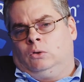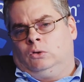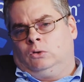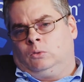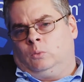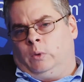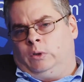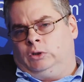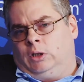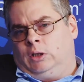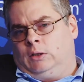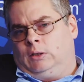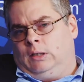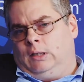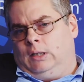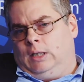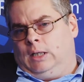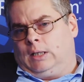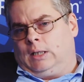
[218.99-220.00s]
Switching
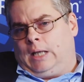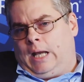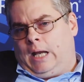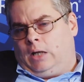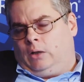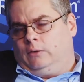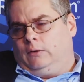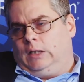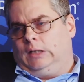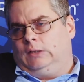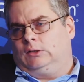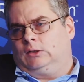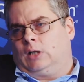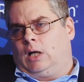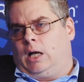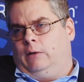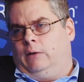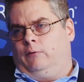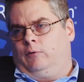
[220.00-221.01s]
to the accounting
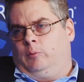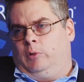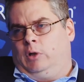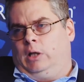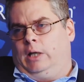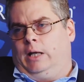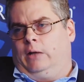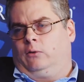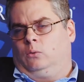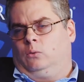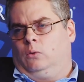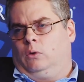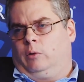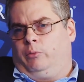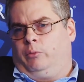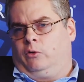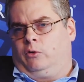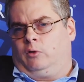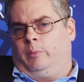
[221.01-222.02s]
side from a
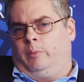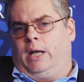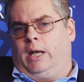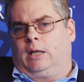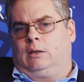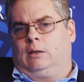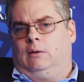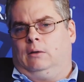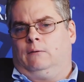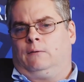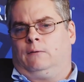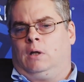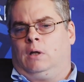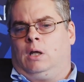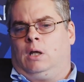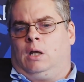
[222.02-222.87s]
lessor perspective,